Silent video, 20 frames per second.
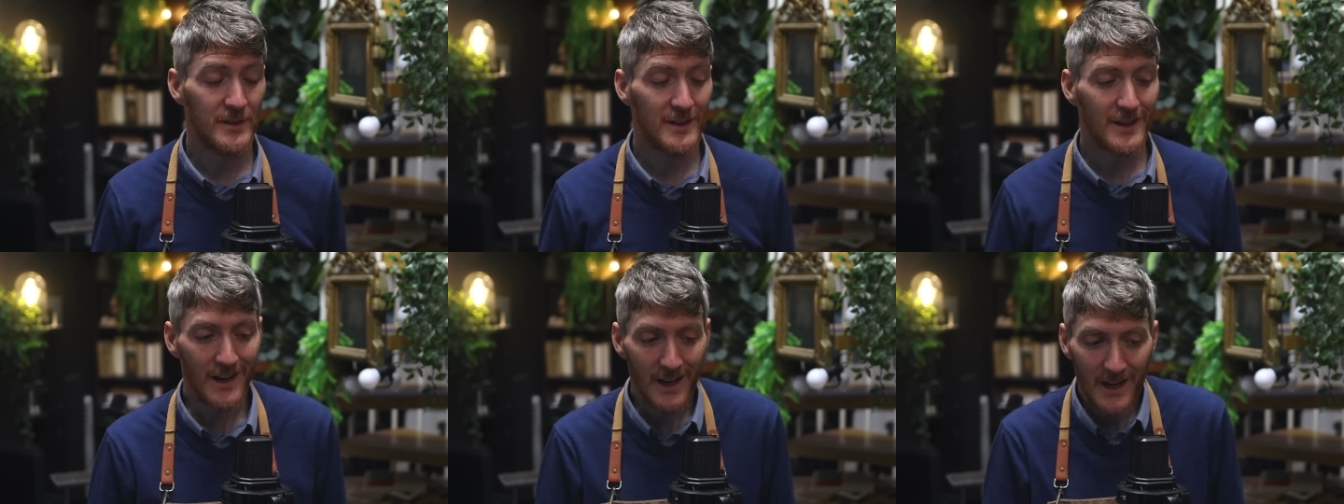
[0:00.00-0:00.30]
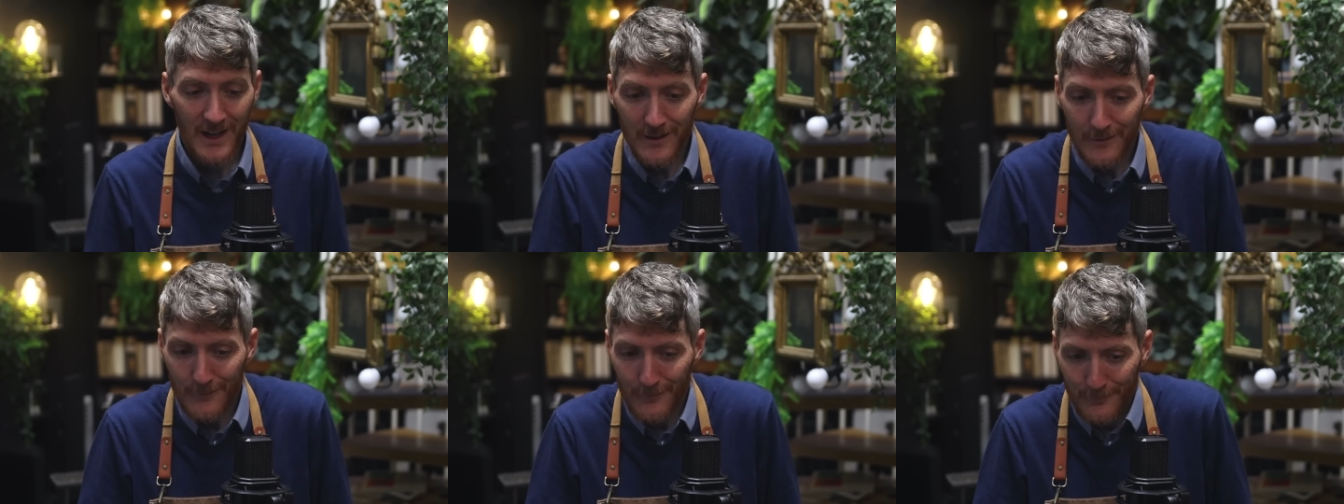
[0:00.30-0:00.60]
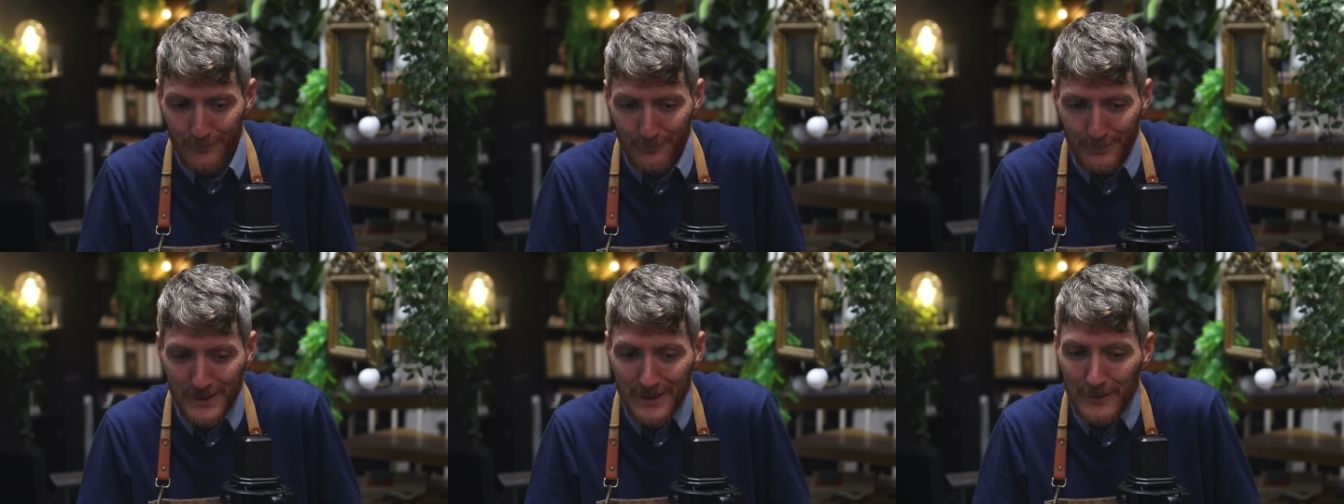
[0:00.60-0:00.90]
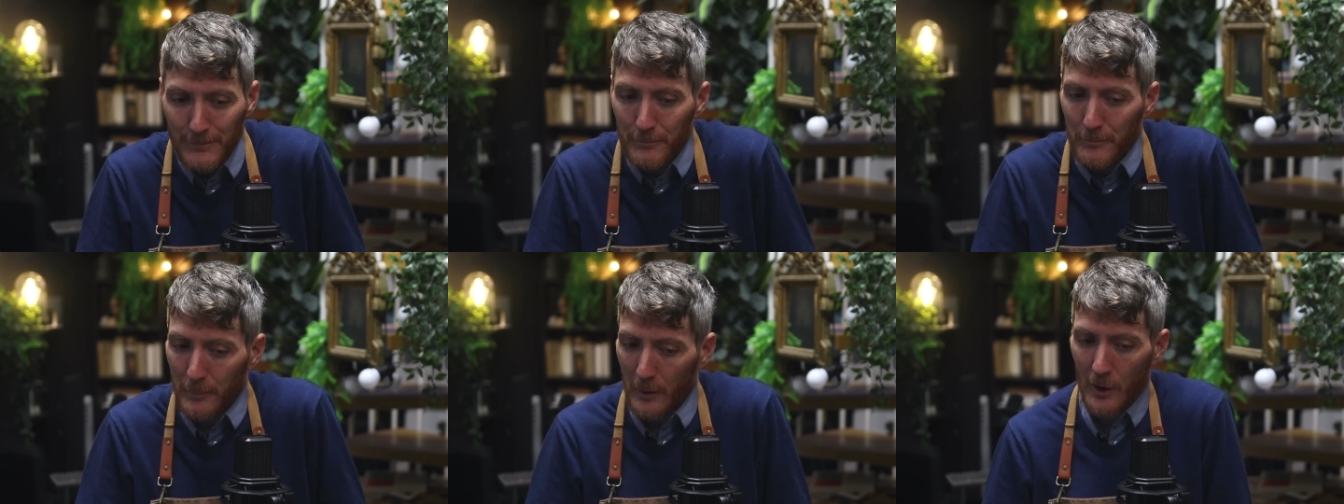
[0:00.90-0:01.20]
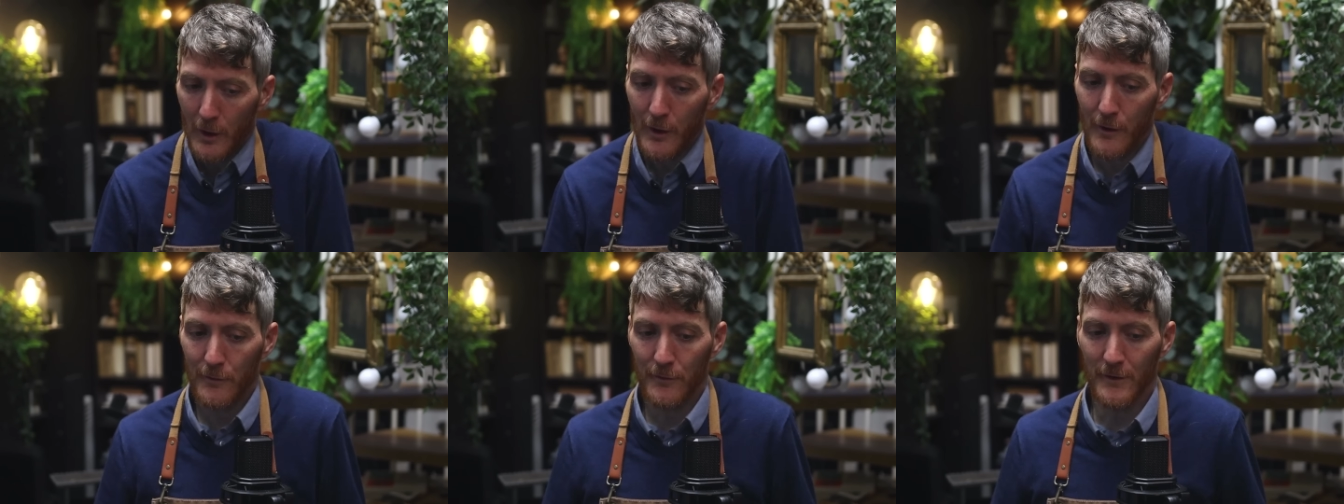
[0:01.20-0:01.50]
It can't be
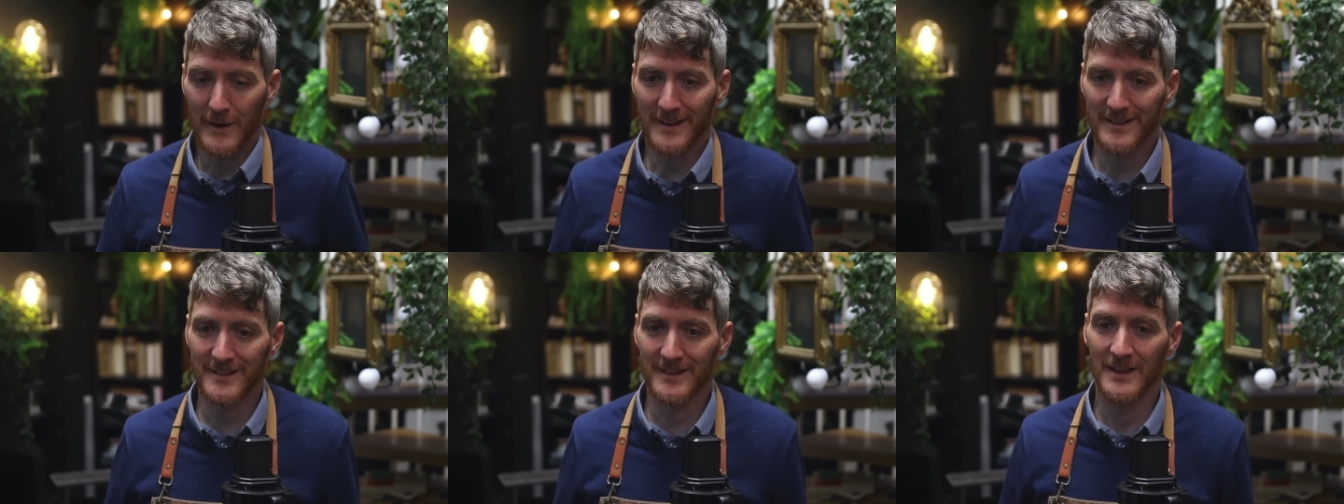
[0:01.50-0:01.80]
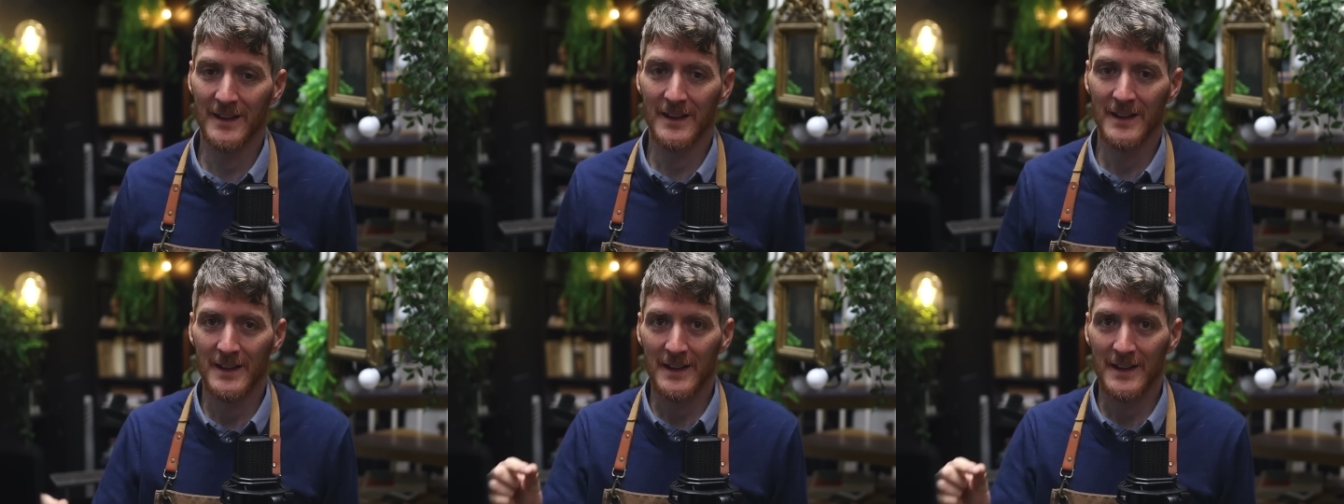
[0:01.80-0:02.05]
perfect.